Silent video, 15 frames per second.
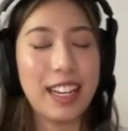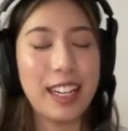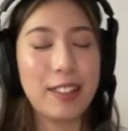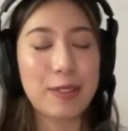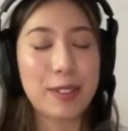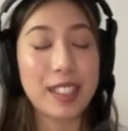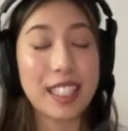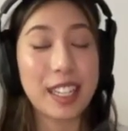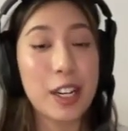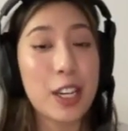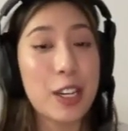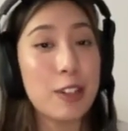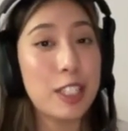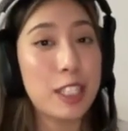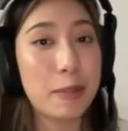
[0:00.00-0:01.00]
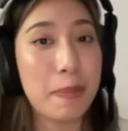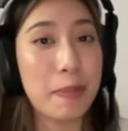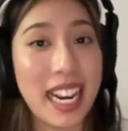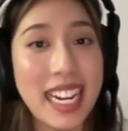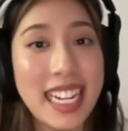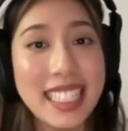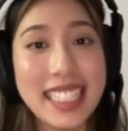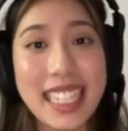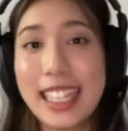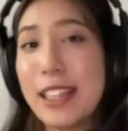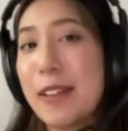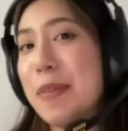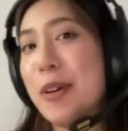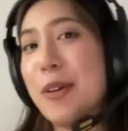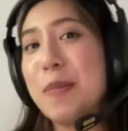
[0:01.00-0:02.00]
really a huge space at the
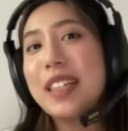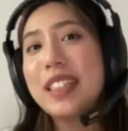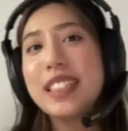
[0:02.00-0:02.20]
moment.